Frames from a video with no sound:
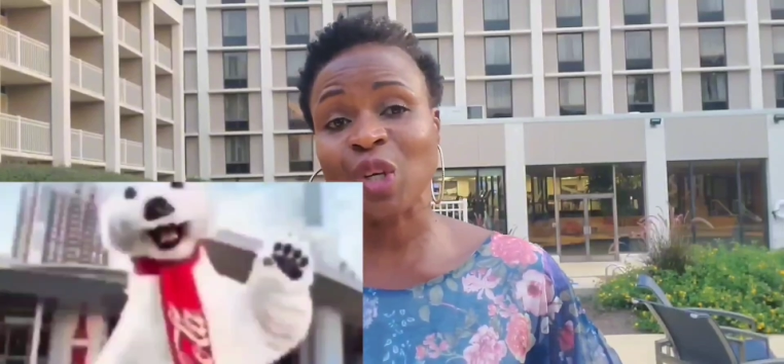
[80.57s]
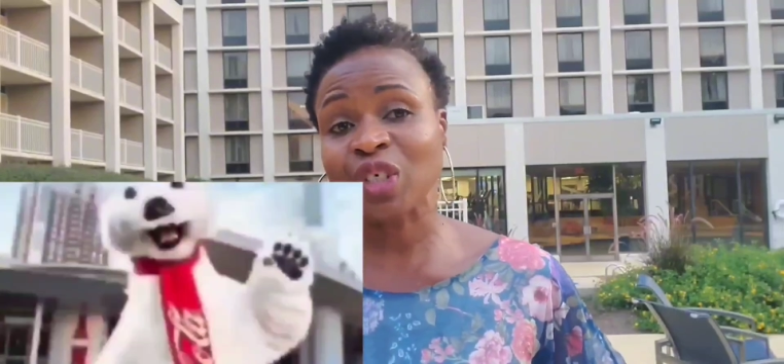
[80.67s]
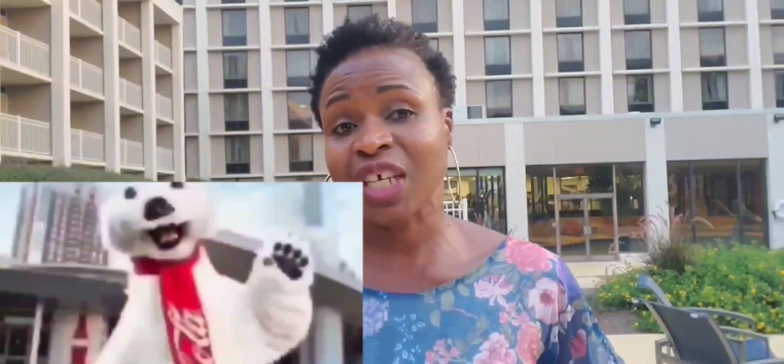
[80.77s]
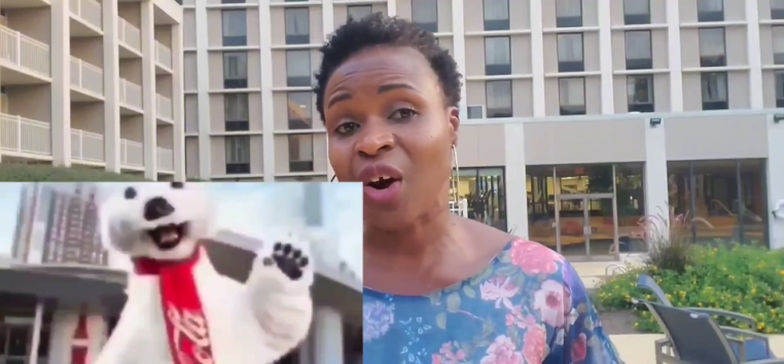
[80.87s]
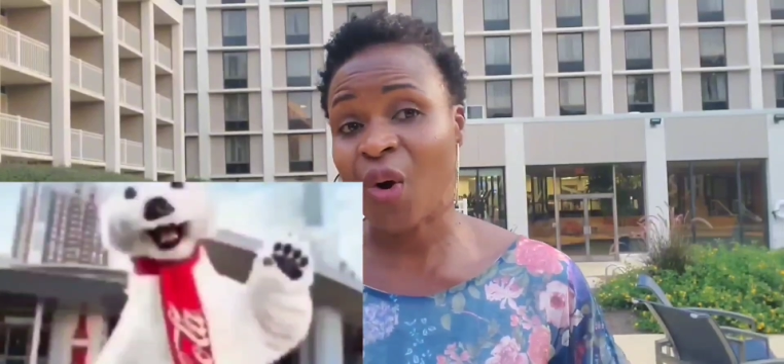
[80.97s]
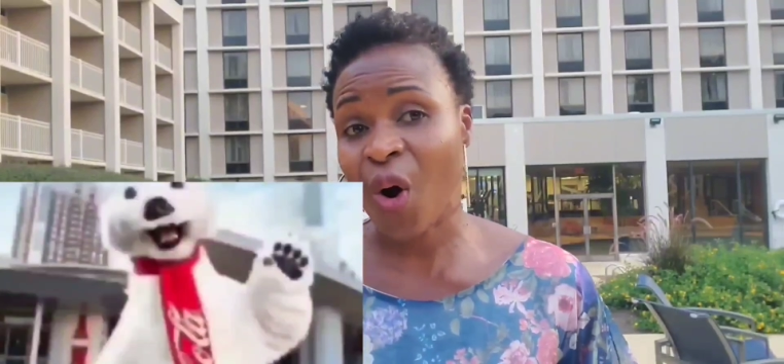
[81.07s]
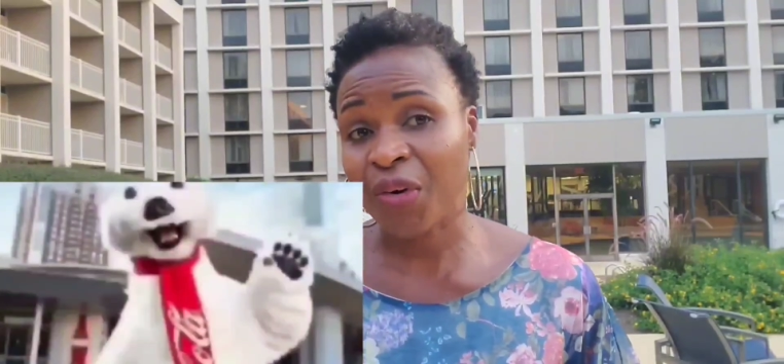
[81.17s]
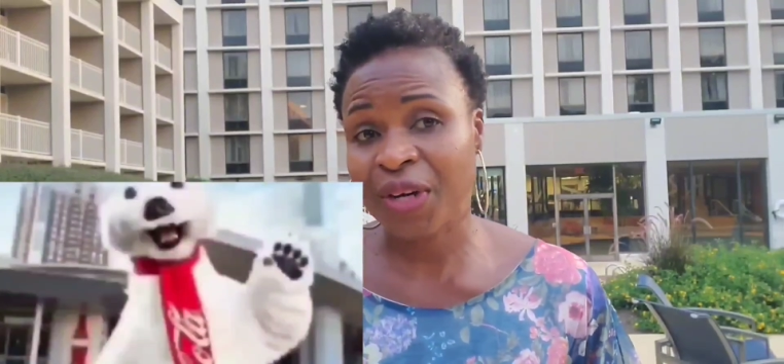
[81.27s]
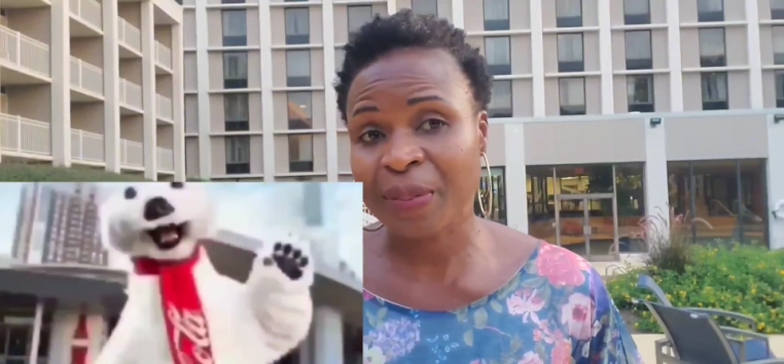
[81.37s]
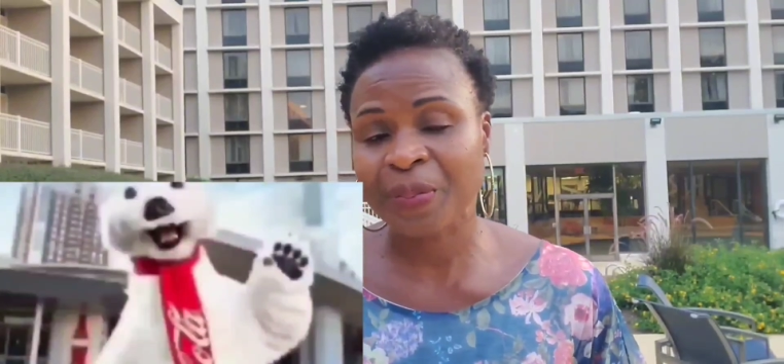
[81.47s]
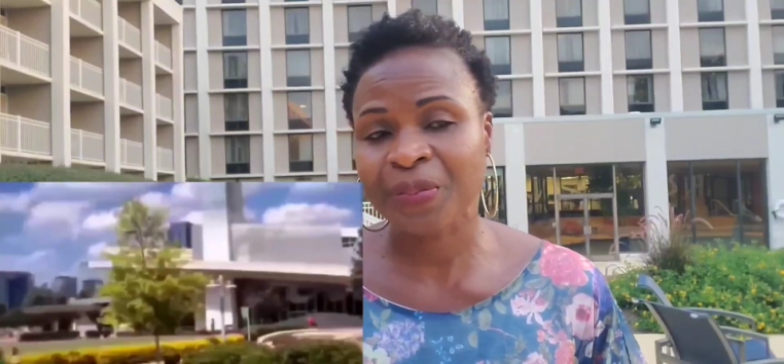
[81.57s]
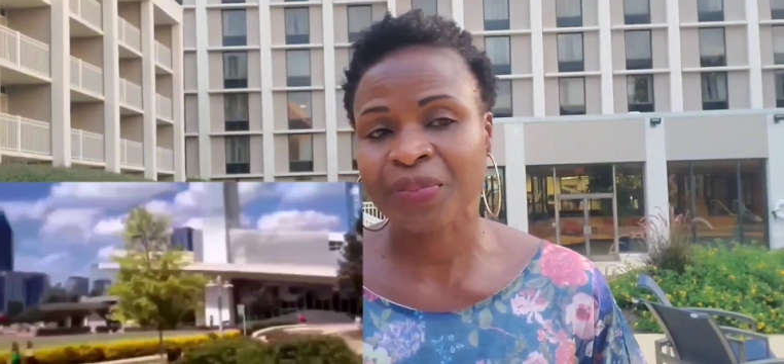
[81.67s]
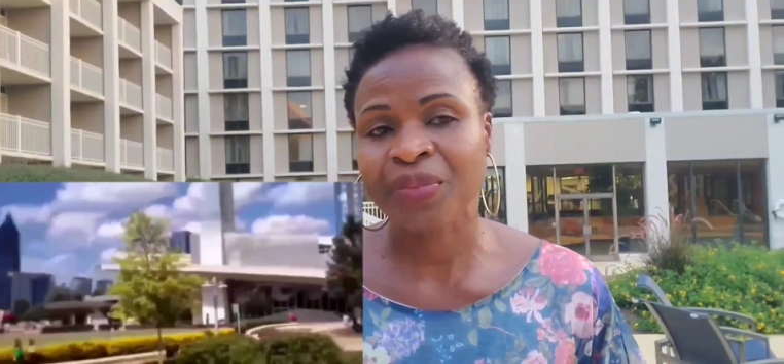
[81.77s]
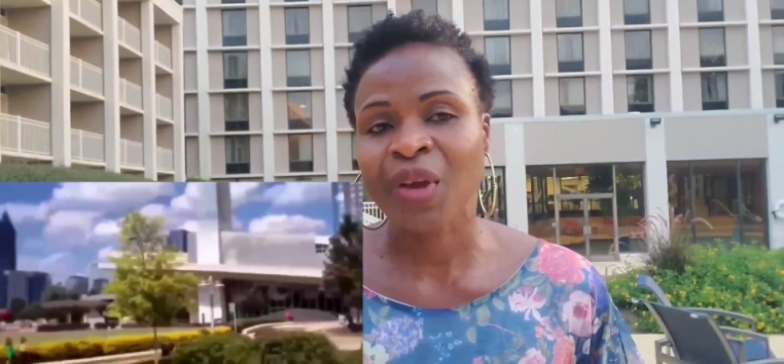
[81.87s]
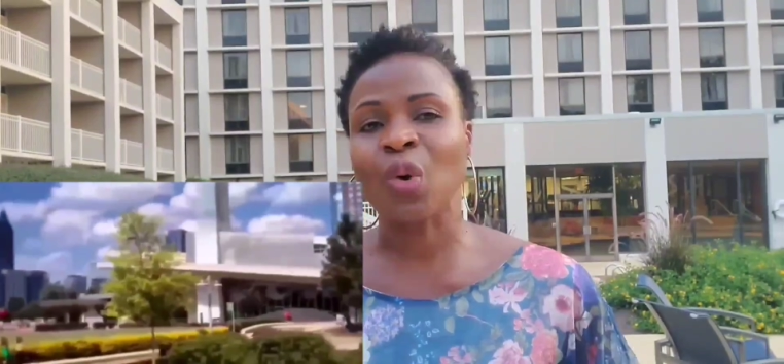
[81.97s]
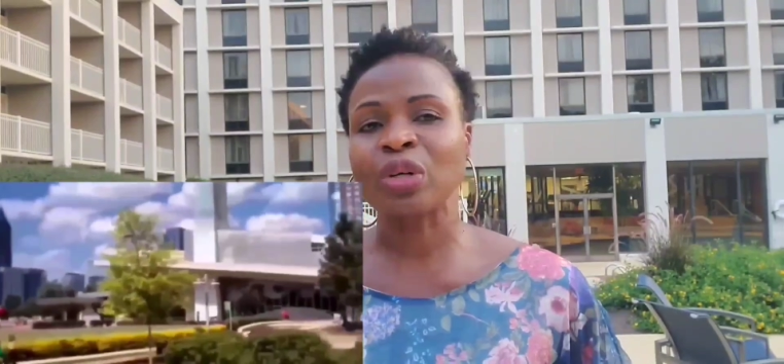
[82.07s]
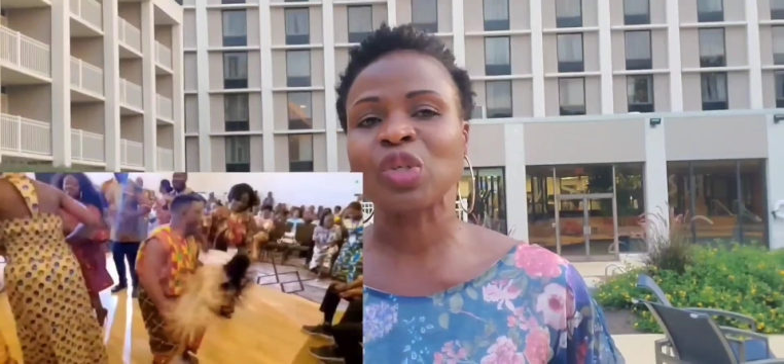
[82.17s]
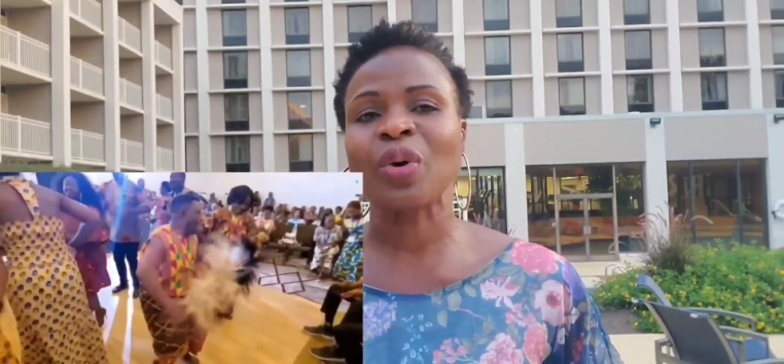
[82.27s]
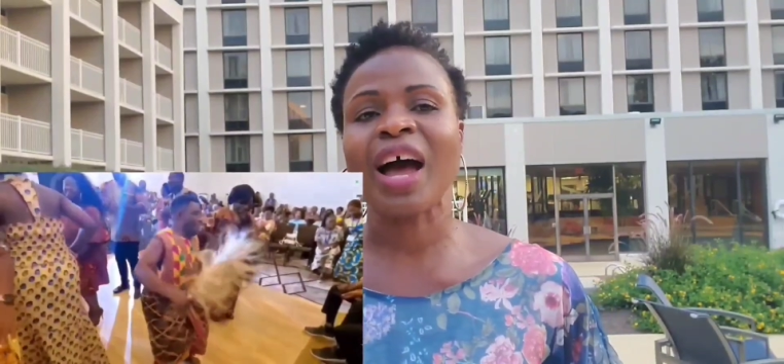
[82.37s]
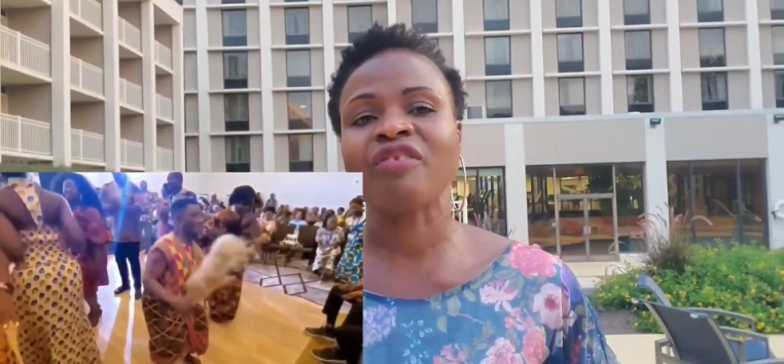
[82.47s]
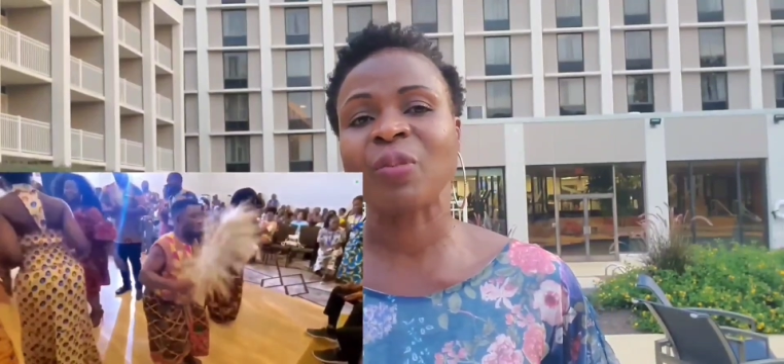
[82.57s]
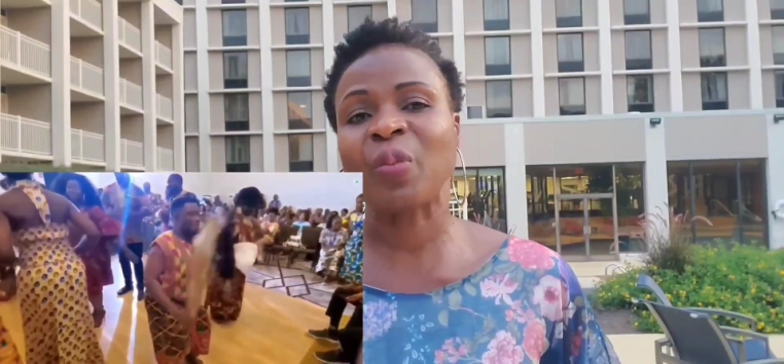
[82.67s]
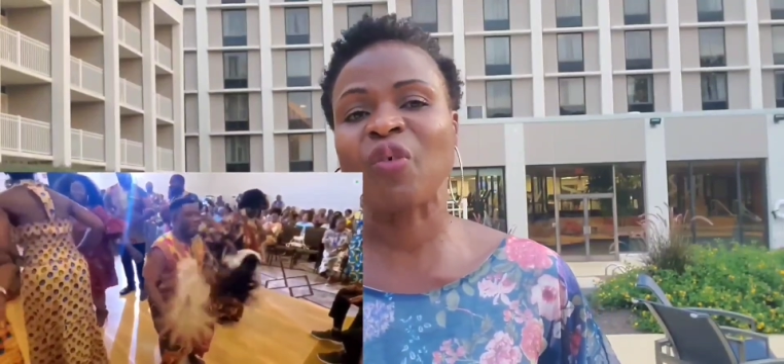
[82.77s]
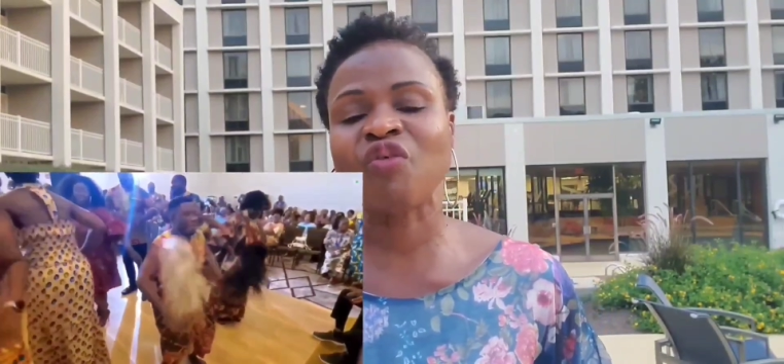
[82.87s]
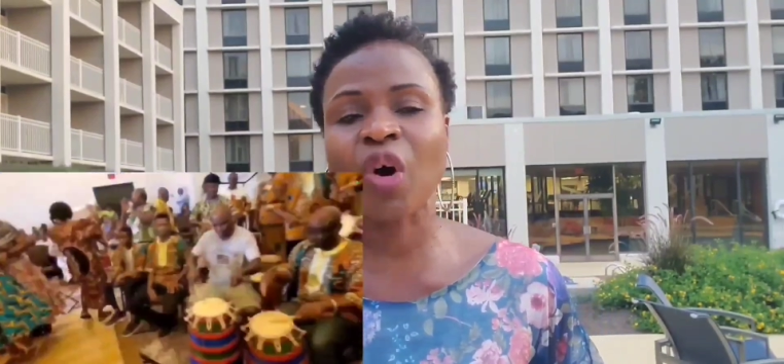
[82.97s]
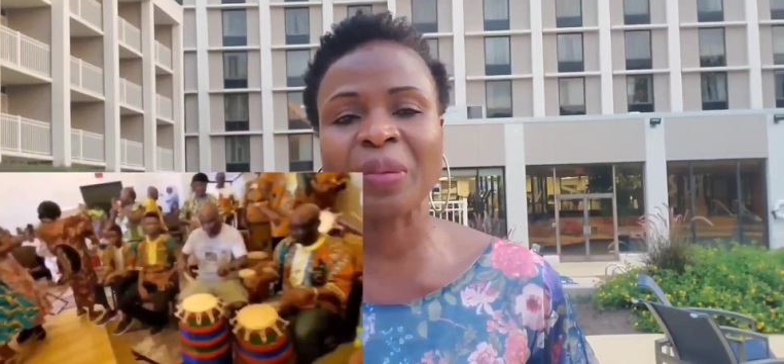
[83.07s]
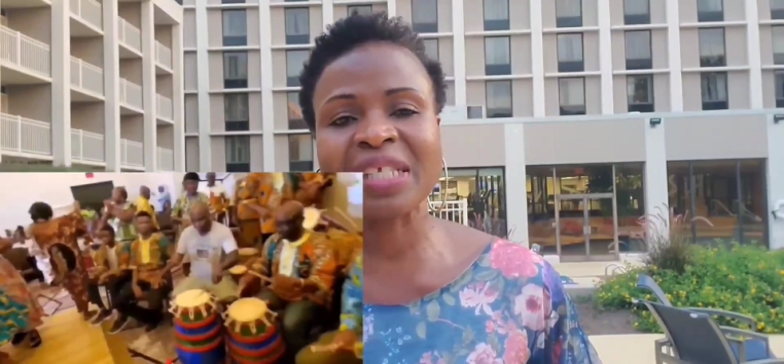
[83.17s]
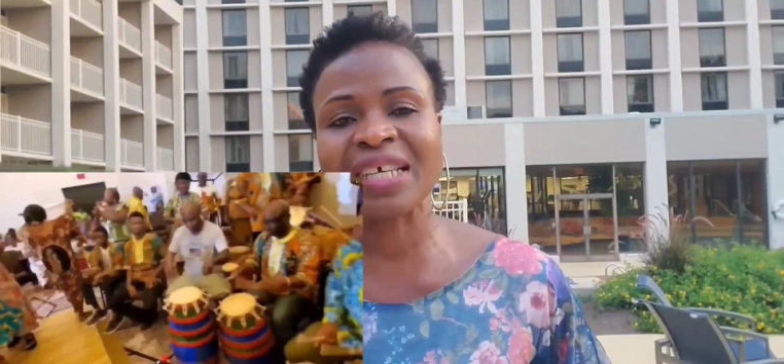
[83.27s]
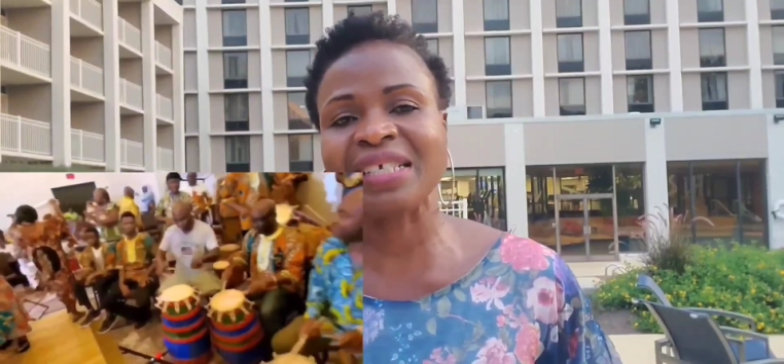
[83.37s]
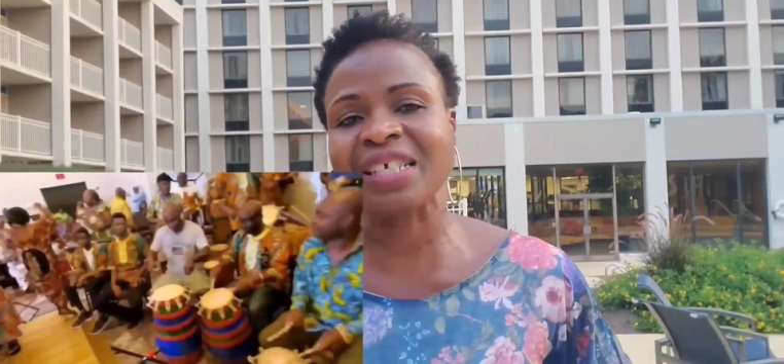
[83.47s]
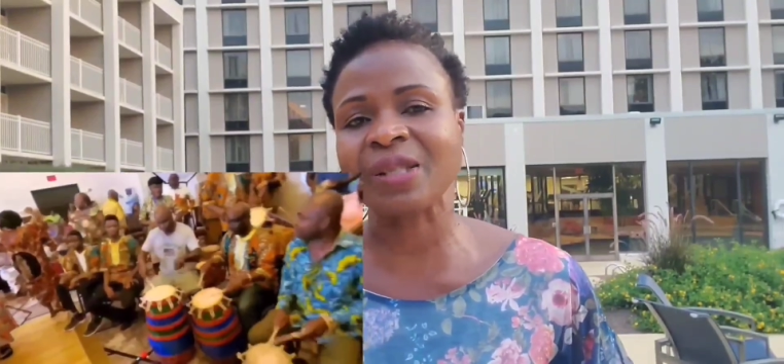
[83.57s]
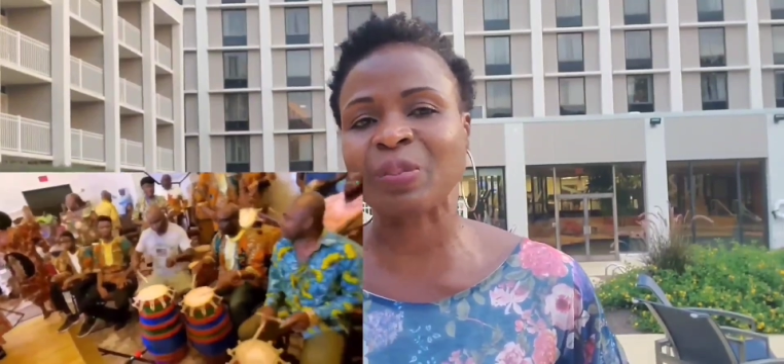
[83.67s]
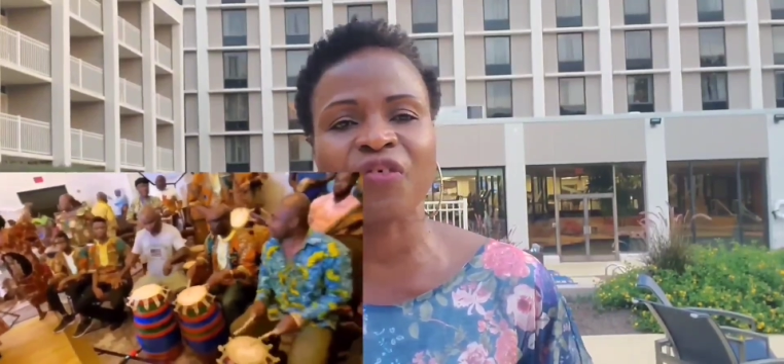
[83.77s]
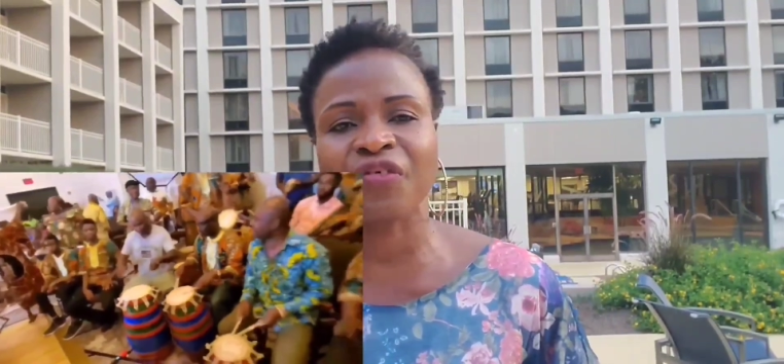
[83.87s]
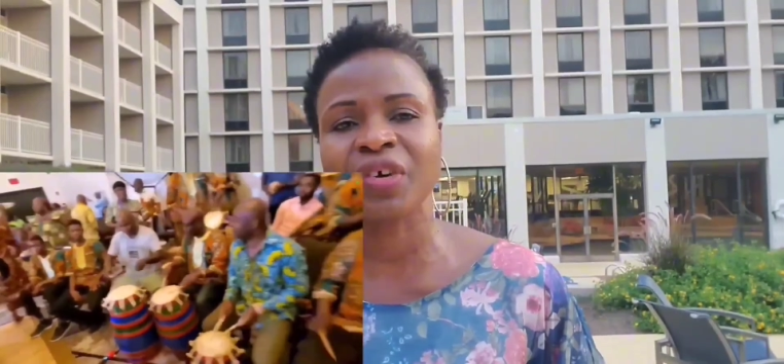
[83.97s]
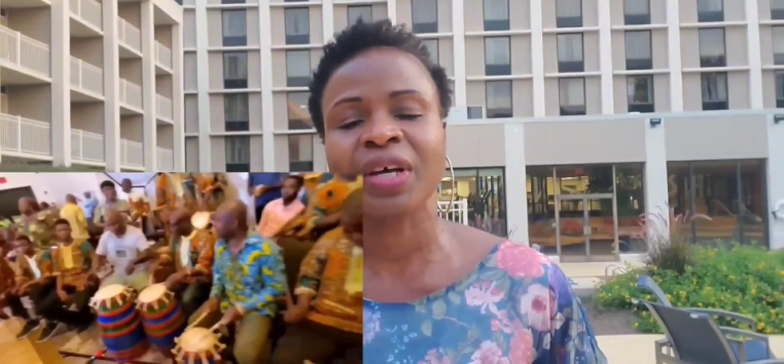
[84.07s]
Georgia Aquarium, going to have a performance and this of,